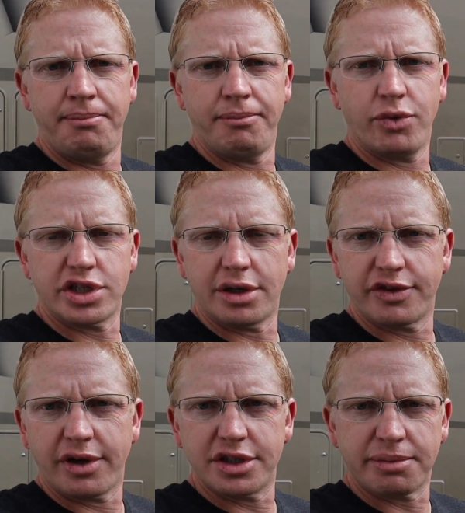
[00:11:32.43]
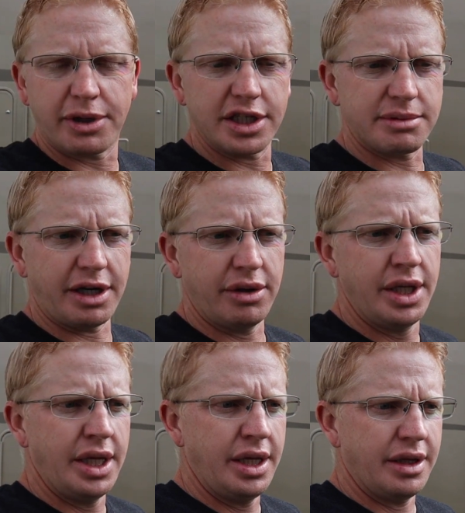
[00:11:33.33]
which I was very surprised about.
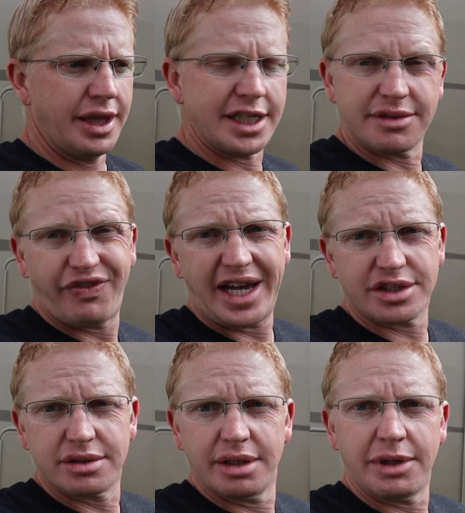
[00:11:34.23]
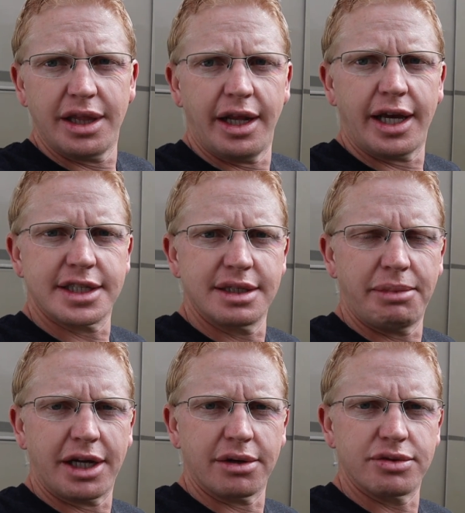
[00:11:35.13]
That's faster than my lead acid
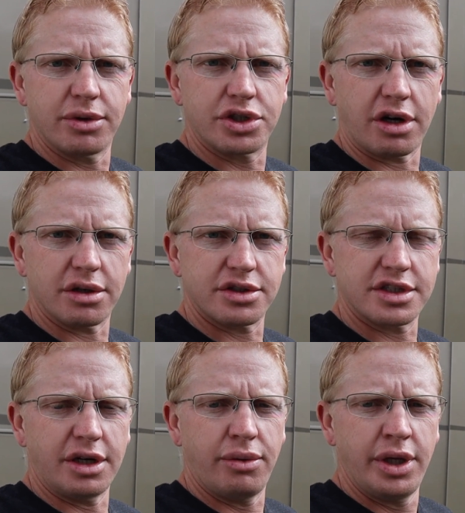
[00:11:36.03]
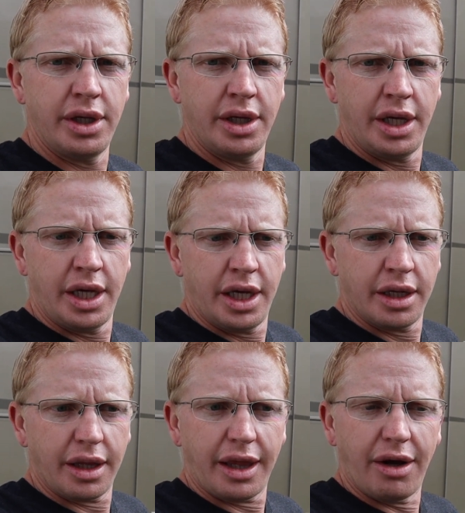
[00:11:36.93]
batteries would have charged. So
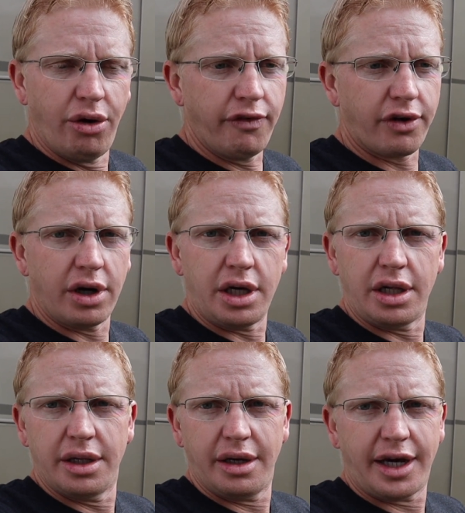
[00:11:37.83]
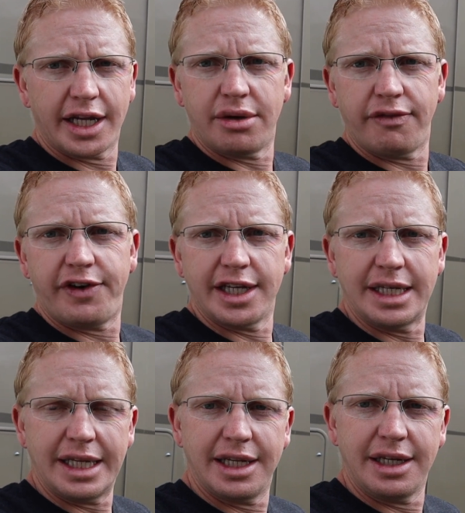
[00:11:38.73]
overall, I don't find
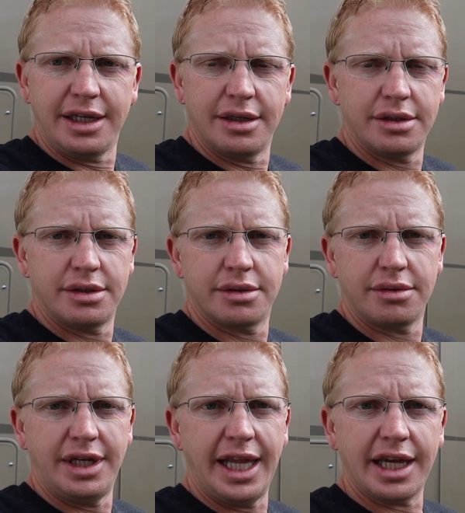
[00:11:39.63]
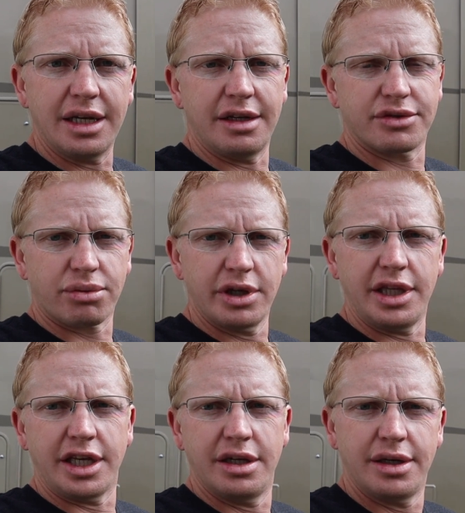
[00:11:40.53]
any negatives
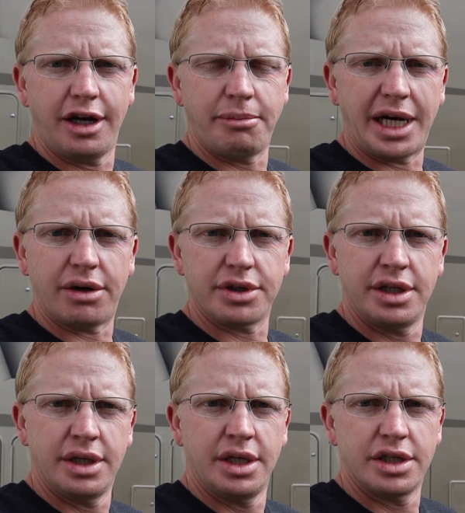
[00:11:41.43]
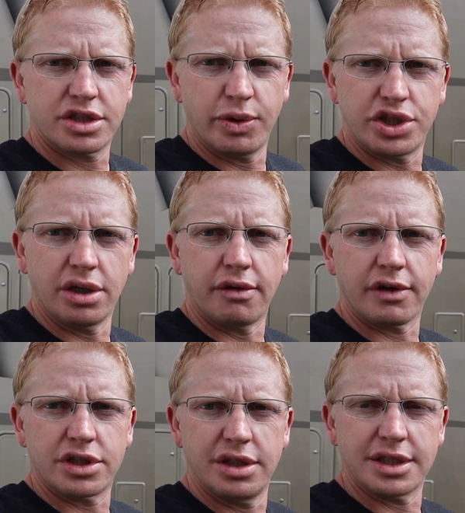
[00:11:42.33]
really about switching over
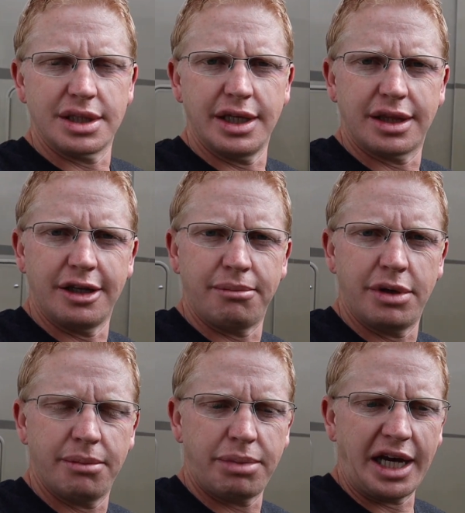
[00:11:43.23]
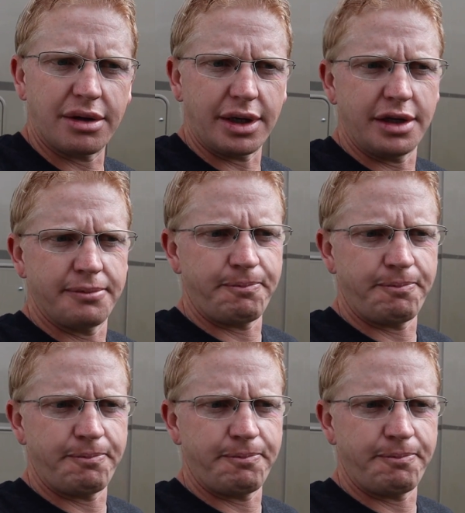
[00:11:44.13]
to this lithium battery.